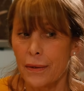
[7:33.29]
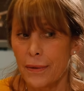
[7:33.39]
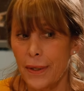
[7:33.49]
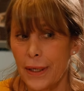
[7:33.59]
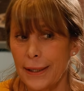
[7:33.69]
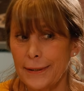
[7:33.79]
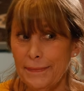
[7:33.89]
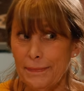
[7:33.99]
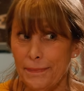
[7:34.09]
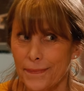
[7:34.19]
Well,
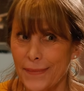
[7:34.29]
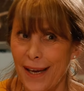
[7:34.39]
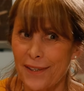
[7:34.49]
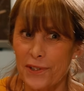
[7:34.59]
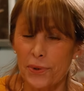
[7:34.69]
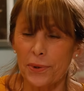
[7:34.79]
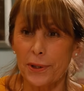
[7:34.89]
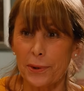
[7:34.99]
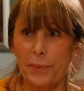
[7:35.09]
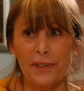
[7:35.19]
I had to do a
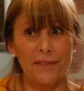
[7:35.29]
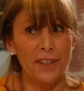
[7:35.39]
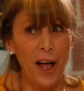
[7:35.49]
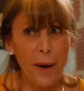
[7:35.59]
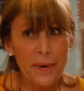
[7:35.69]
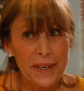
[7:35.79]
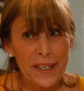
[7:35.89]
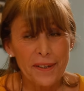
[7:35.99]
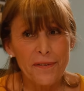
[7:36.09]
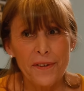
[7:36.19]
little bit of
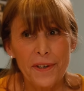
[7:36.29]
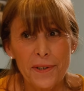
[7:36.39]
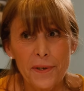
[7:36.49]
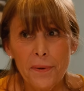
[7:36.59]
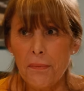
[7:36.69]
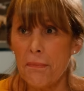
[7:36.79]
lobbying for you,